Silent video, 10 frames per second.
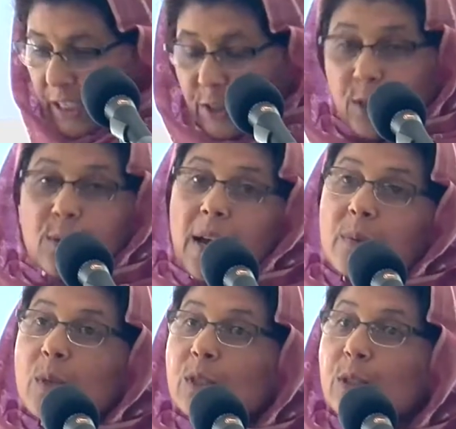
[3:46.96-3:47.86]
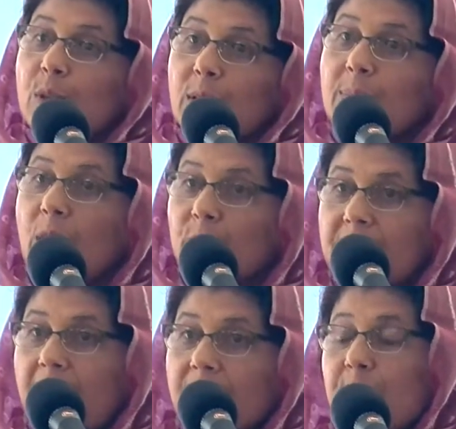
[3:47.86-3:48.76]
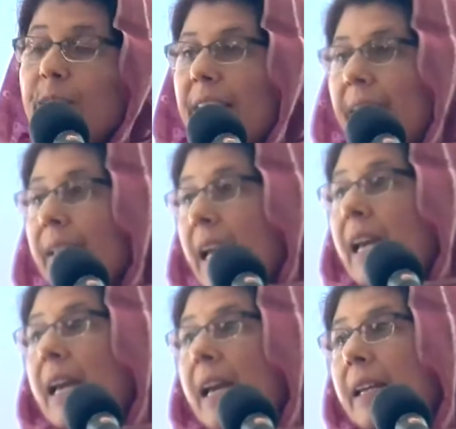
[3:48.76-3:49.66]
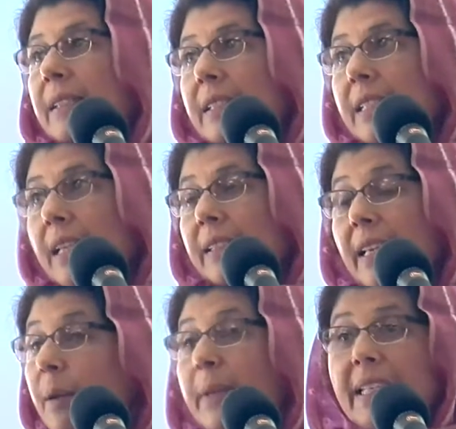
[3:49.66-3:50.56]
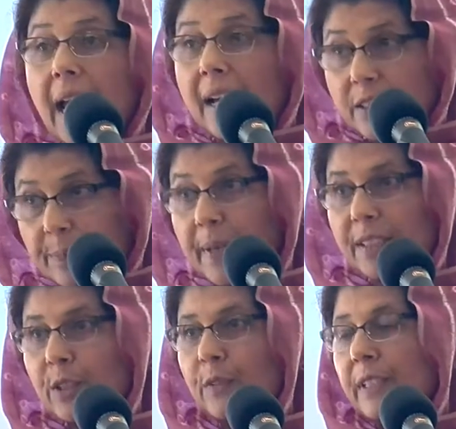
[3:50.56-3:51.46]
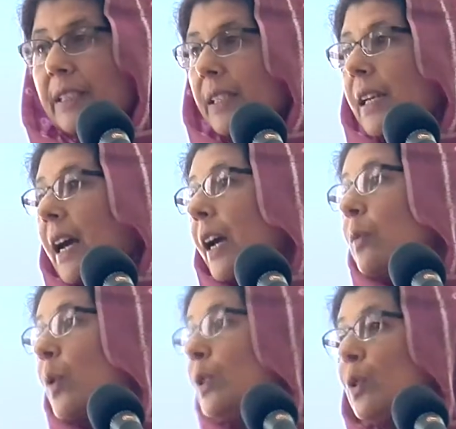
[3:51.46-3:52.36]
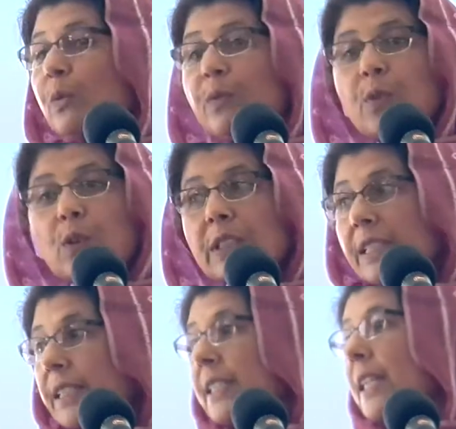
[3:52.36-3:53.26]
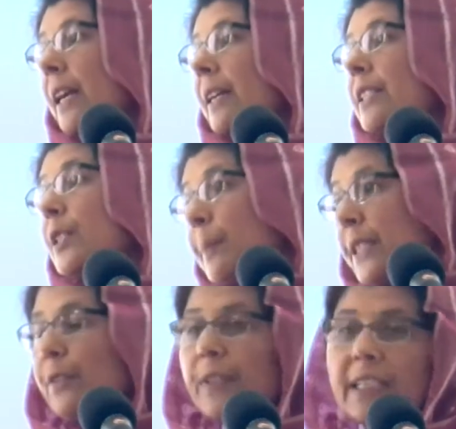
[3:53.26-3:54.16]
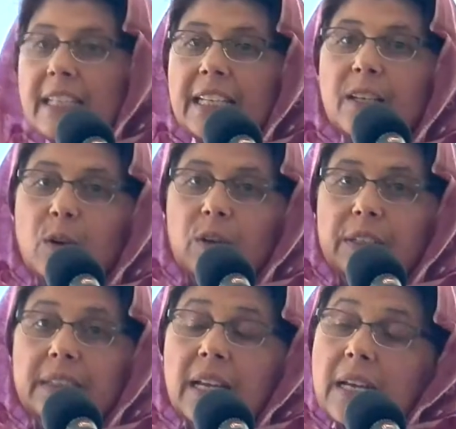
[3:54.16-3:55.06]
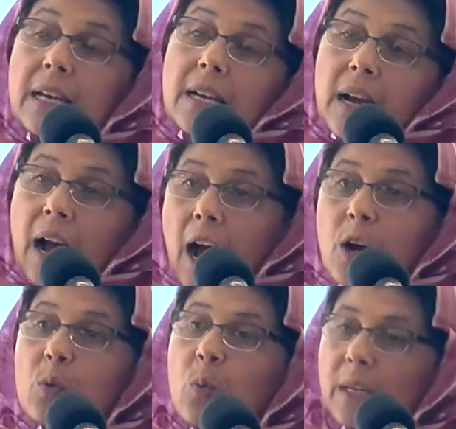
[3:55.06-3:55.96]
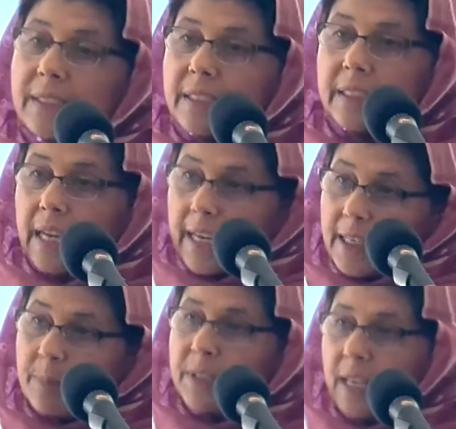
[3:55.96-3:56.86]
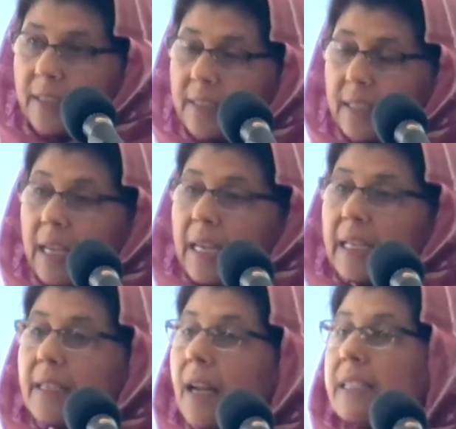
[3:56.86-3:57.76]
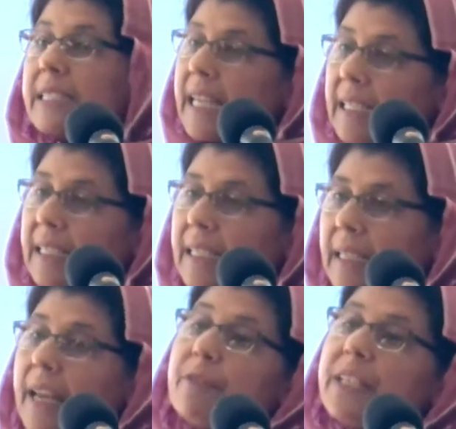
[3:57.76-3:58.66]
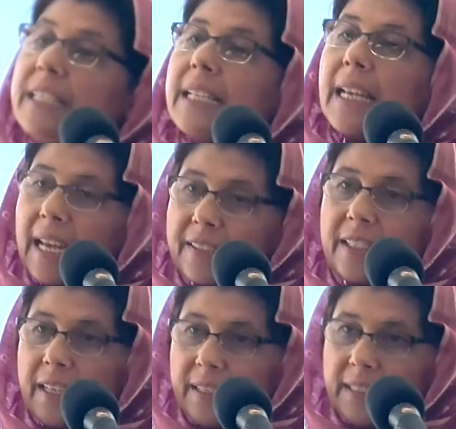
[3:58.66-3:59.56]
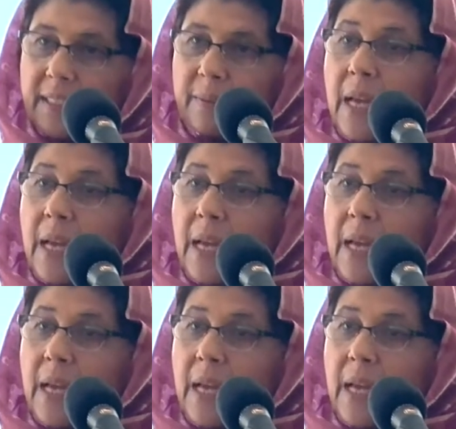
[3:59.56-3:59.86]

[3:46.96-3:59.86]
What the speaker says: So I want to talk about that today, and there are many aspects of it. I want to focus specifically on how wonder helps us in our daily, everyday ethics.